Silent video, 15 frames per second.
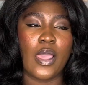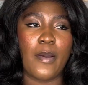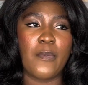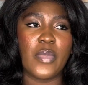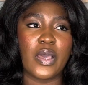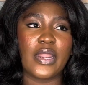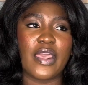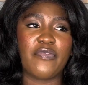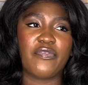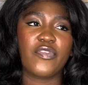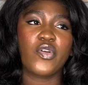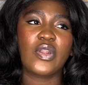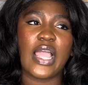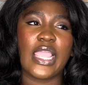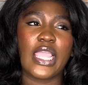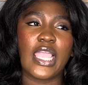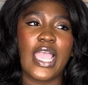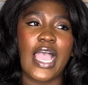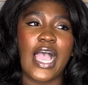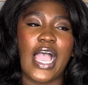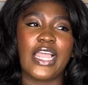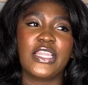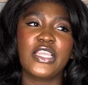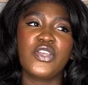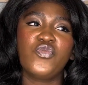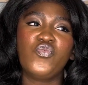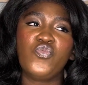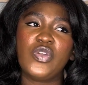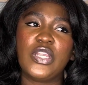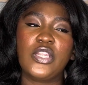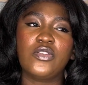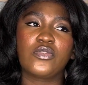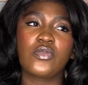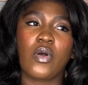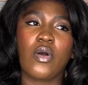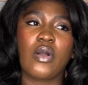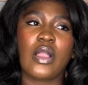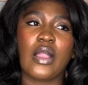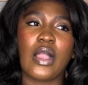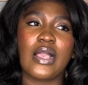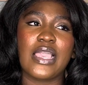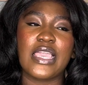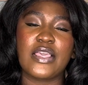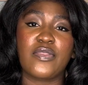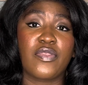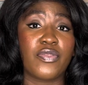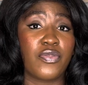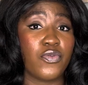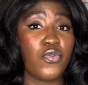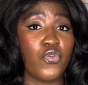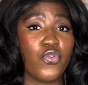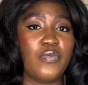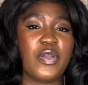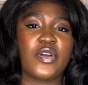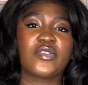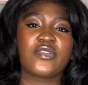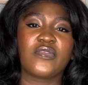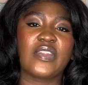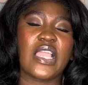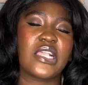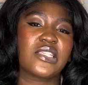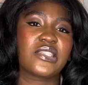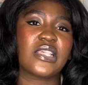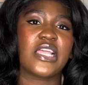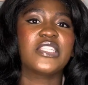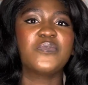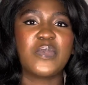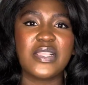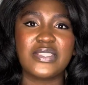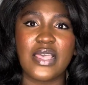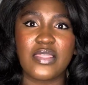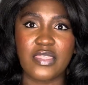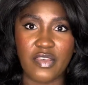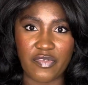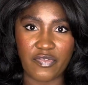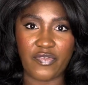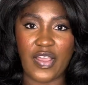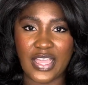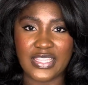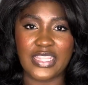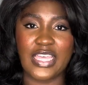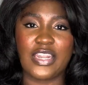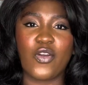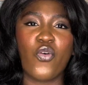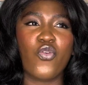But I feel like I didn't really talk it through because of the excitement and the fact that,